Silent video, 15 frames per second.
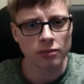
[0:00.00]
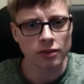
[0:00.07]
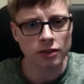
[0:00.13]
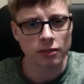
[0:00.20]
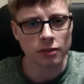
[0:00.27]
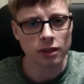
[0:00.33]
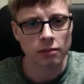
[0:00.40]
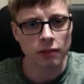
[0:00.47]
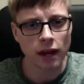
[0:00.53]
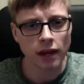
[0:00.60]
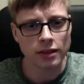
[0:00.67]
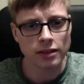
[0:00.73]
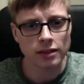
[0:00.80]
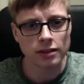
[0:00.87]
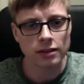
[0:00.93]
so many
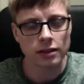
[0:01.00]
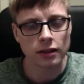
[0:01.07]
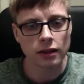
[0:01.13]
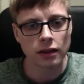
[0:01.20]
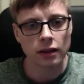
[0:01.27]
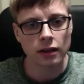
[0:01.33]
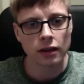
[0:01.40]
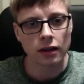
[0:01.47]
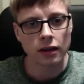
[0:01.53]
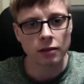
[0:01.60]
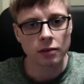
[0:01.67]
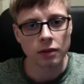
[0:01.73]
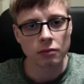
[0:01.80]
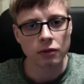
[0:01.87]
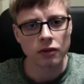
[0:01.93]
masks in
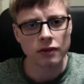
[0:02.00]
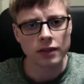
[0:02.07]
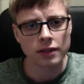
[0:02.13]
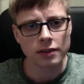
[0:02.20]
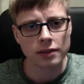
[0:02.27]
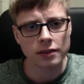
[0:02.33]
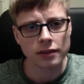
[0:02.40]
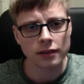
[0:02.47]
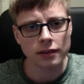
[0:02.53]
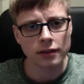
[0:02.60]
my movies,